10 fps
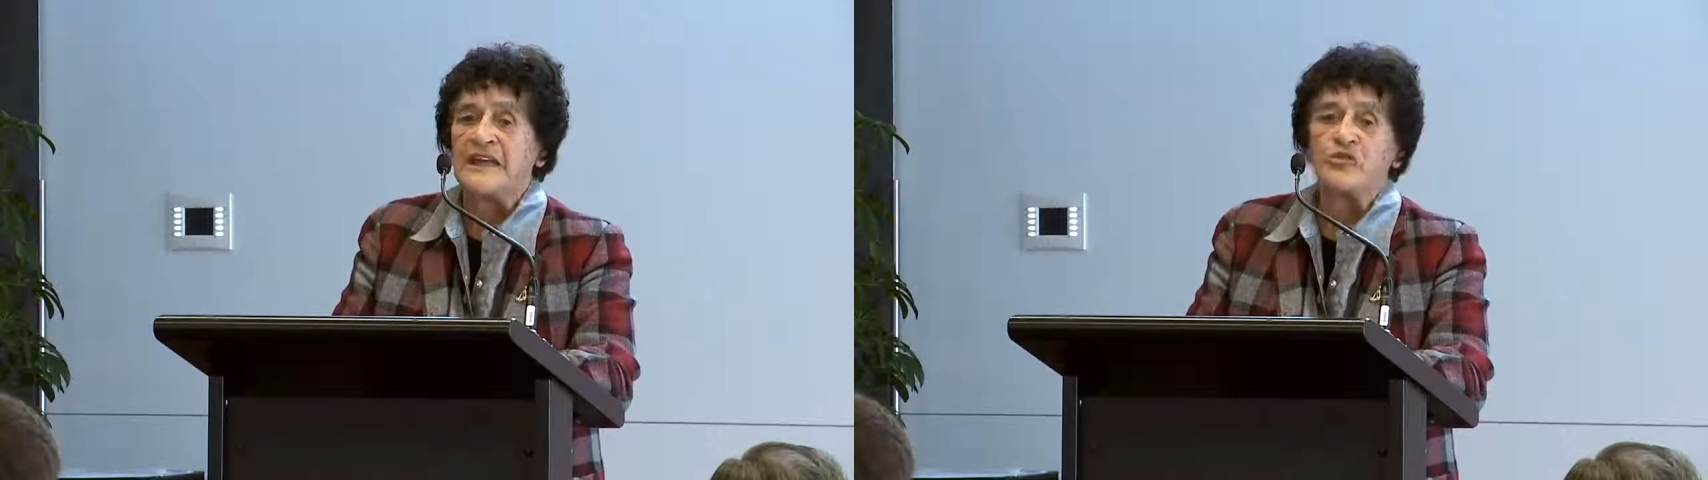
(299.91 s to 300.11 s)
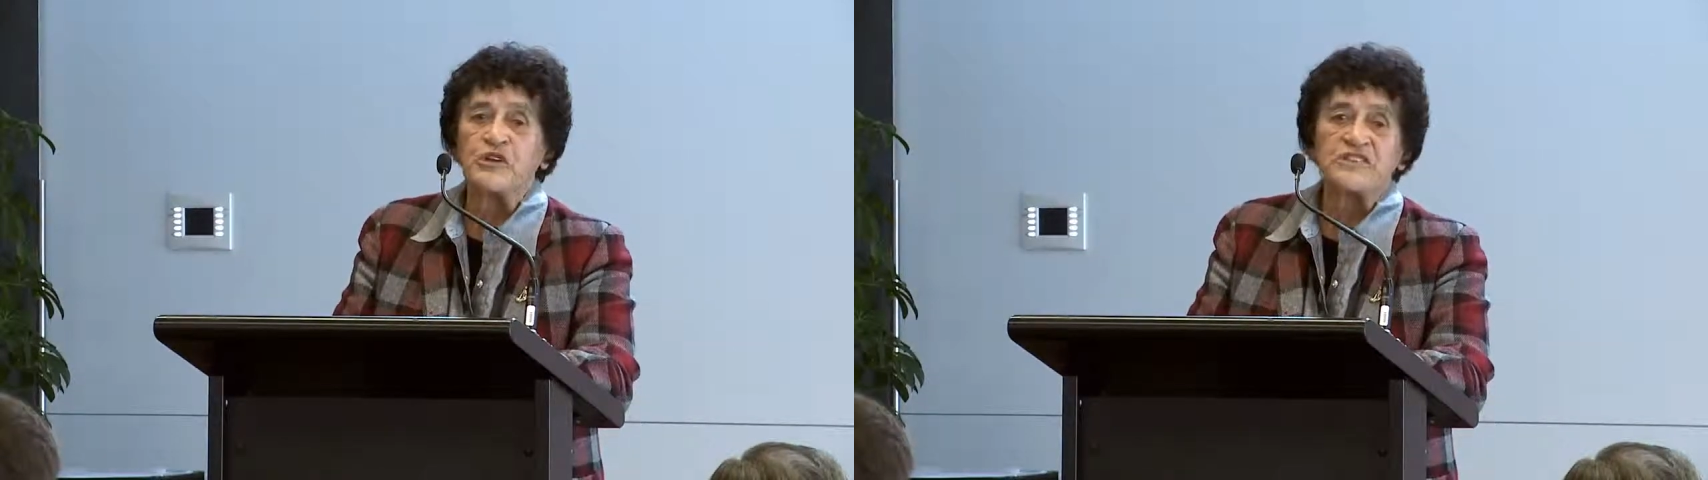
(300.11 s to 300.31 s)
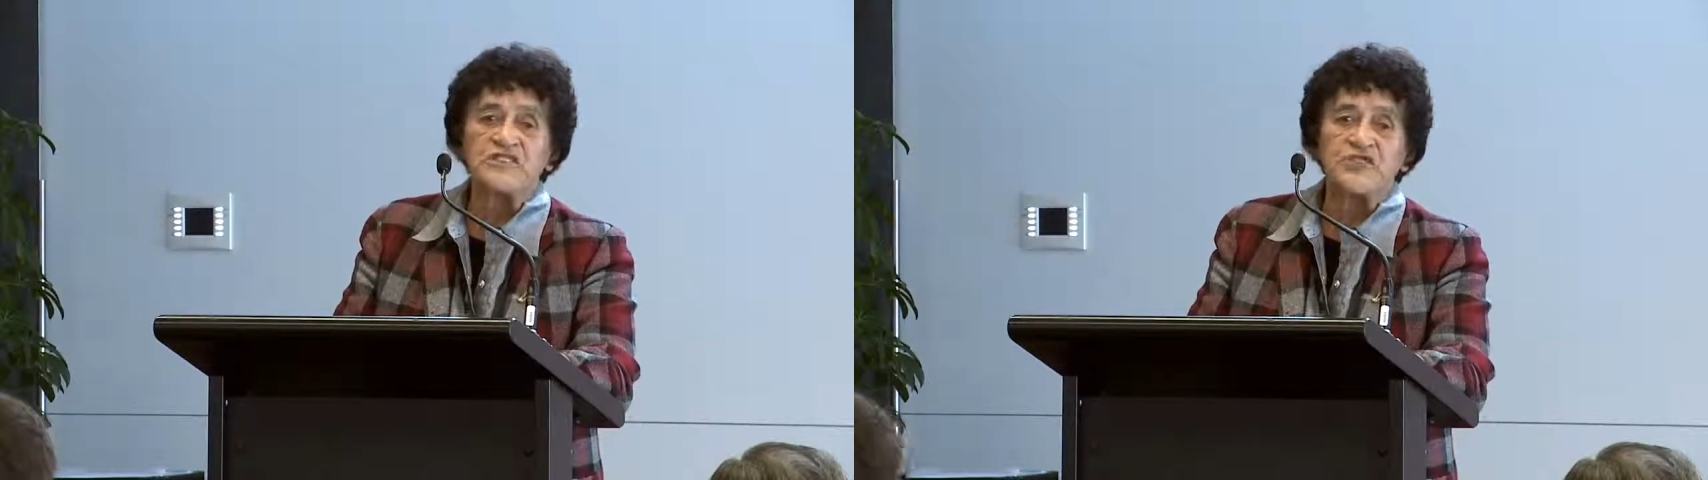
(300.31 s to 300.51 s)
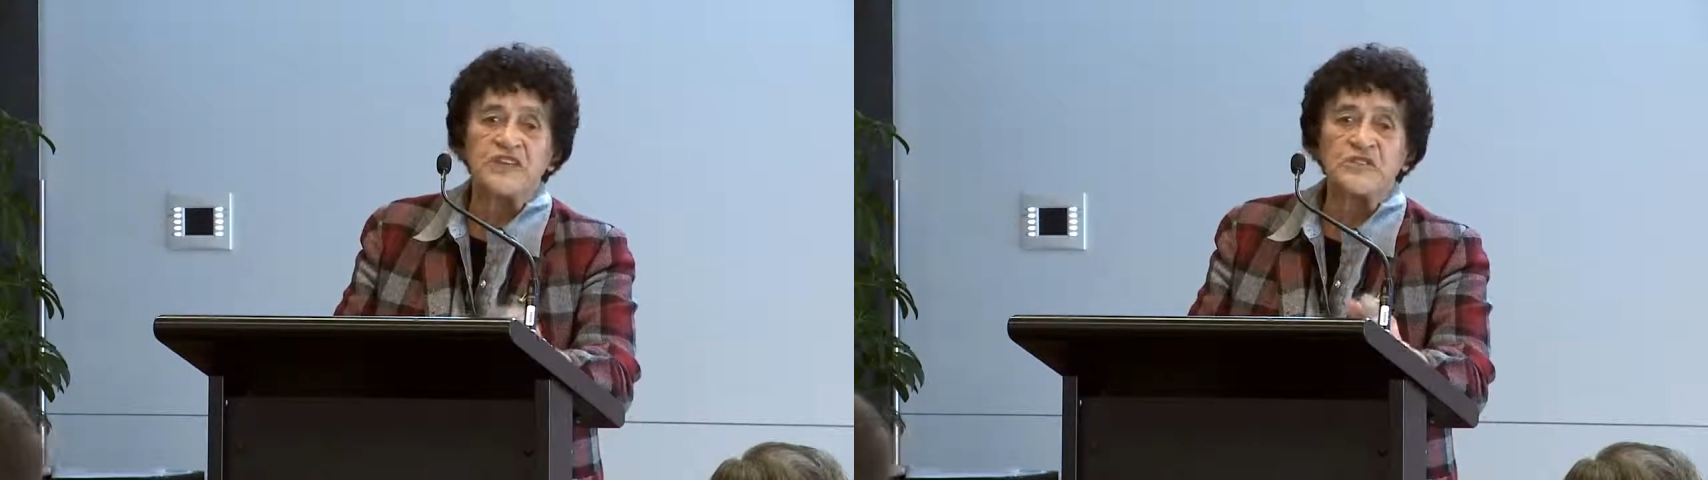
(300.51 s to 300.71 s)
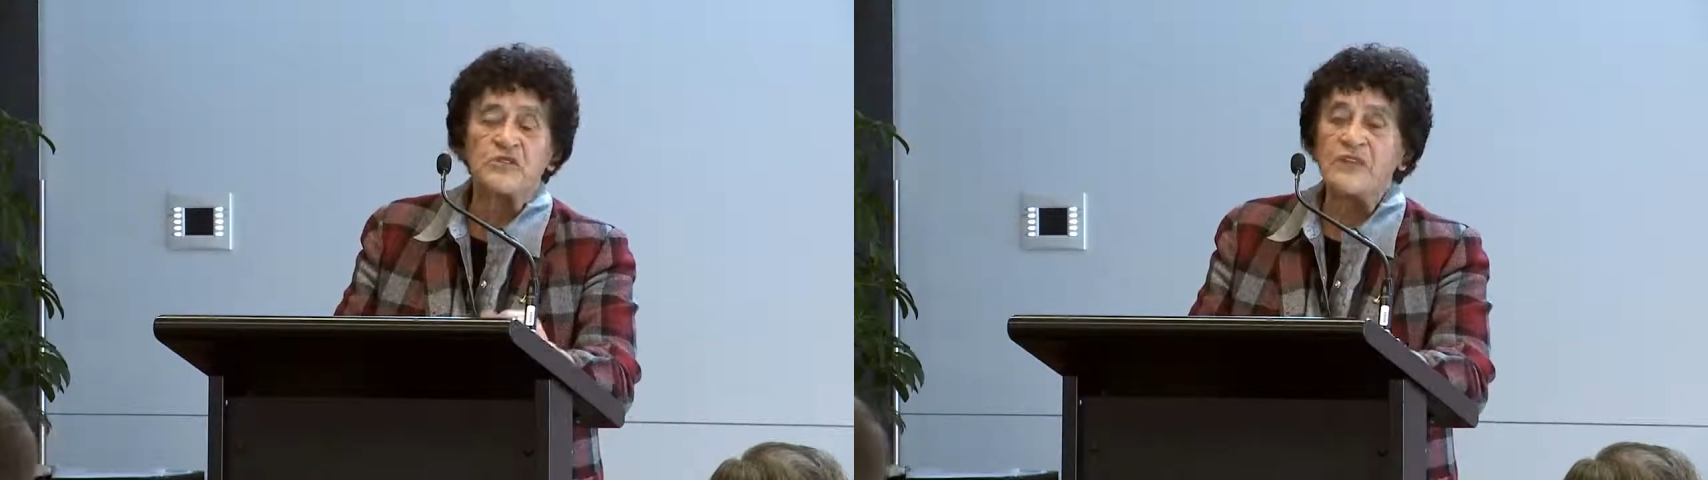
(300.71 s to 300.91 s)
And if we can
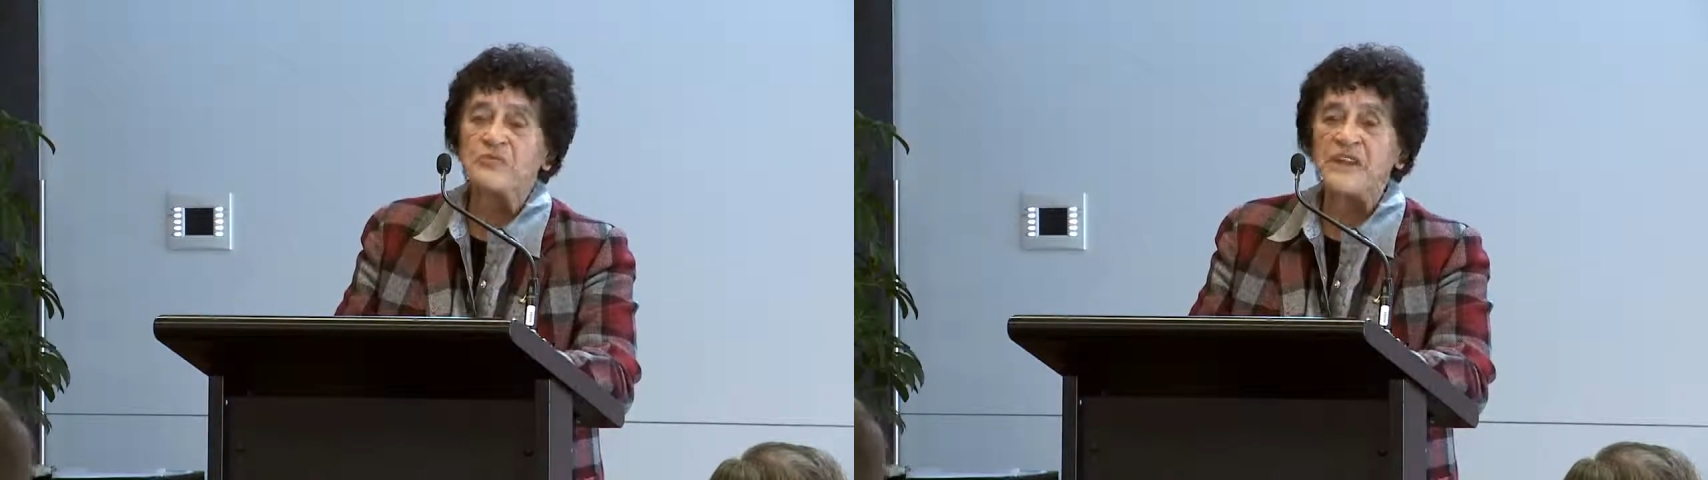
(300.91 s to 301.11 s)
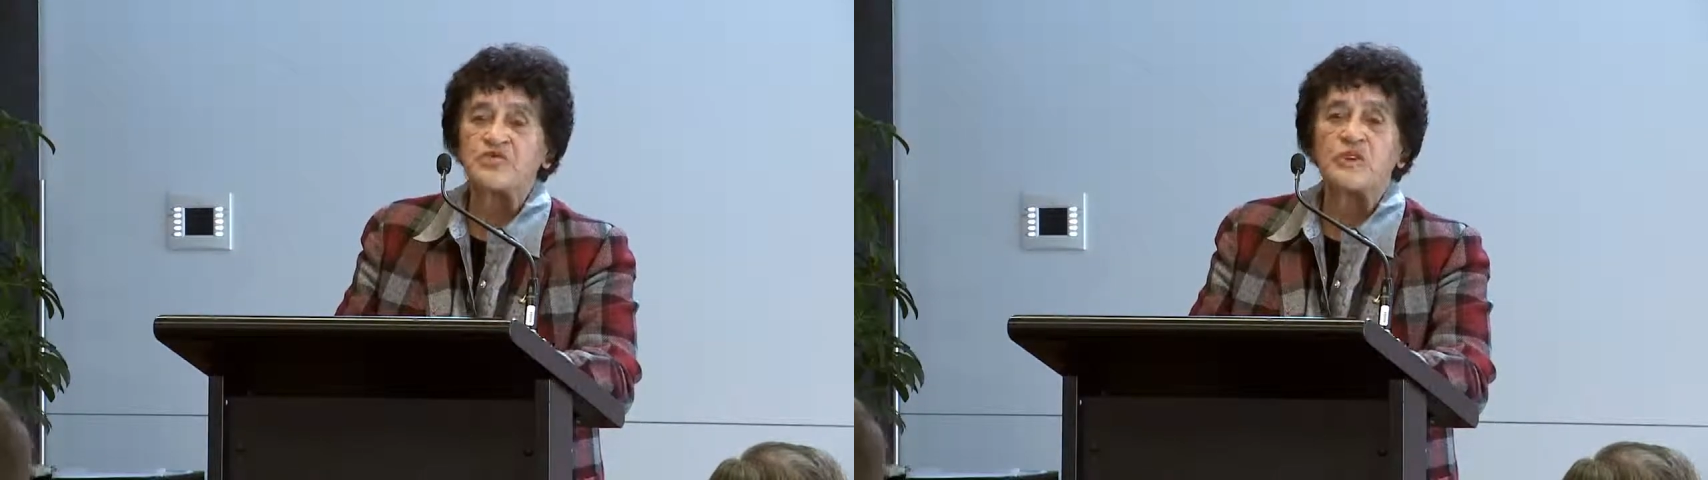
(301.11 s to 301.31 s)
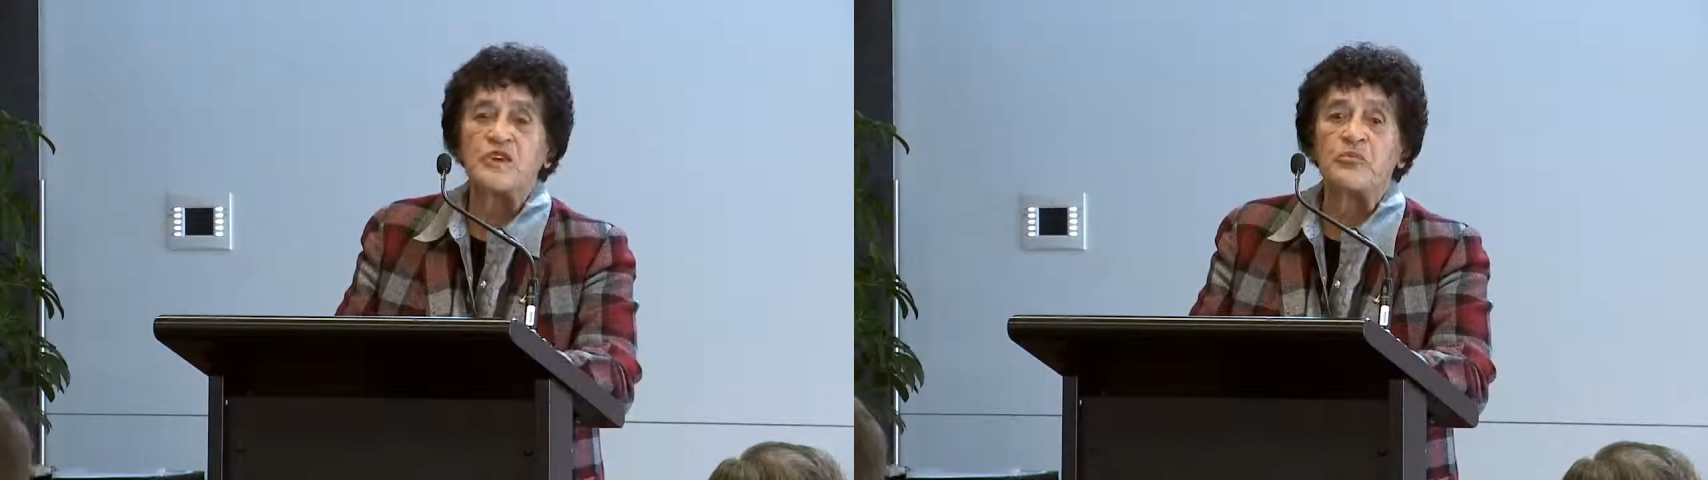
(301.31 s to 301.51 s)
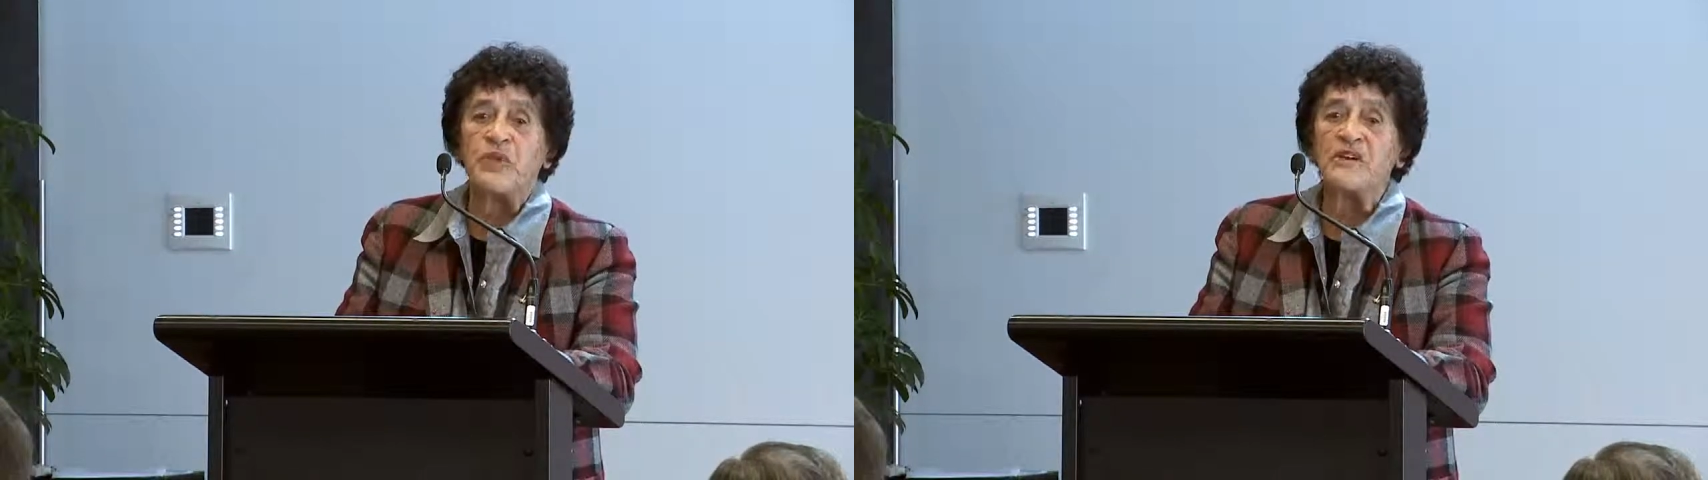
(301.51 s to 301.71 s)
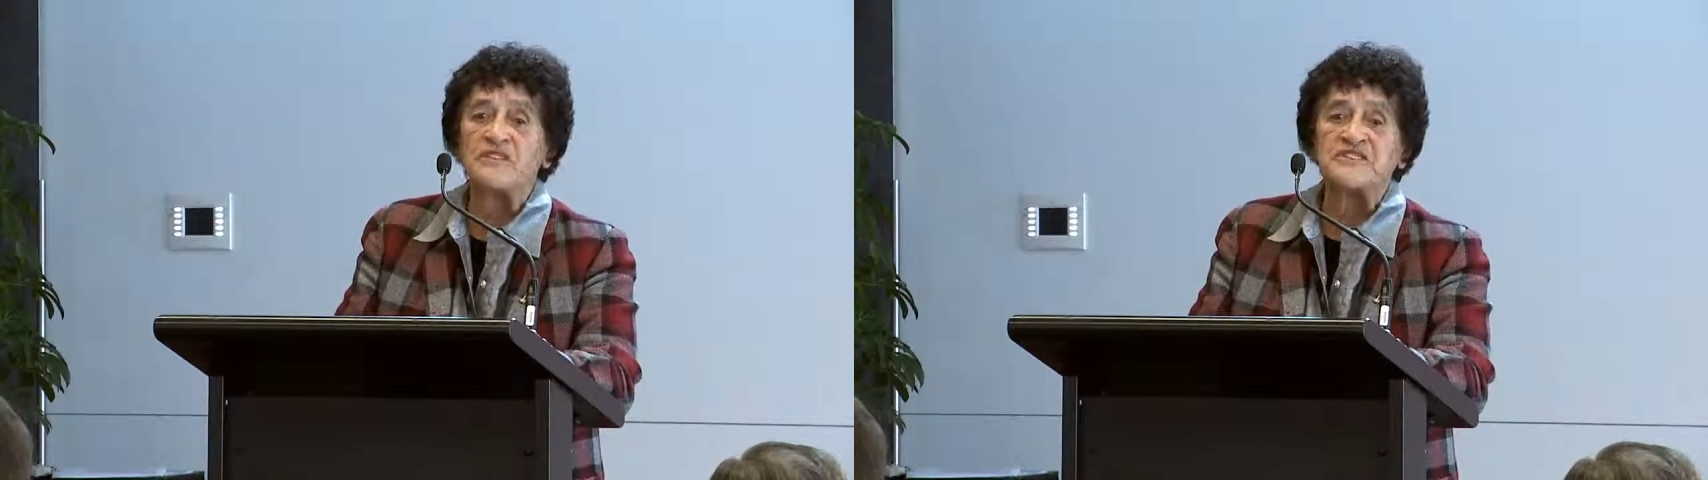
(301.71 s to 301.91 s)
strike the right match, we can
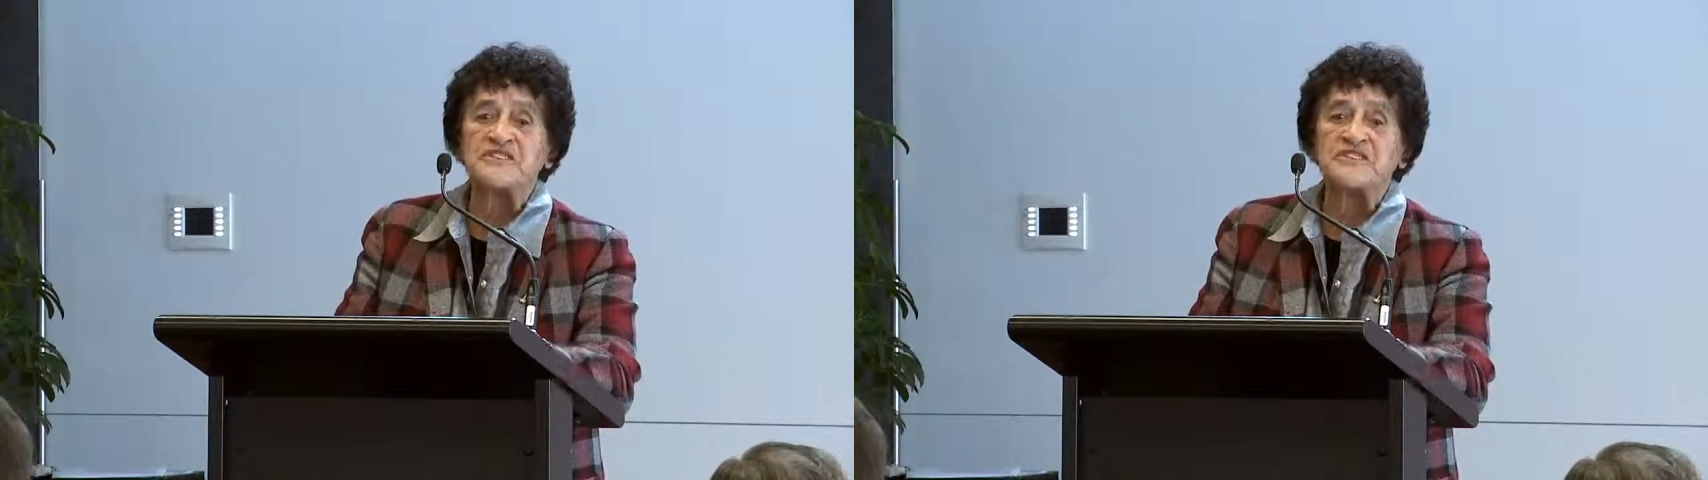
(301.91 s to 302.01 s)
blow the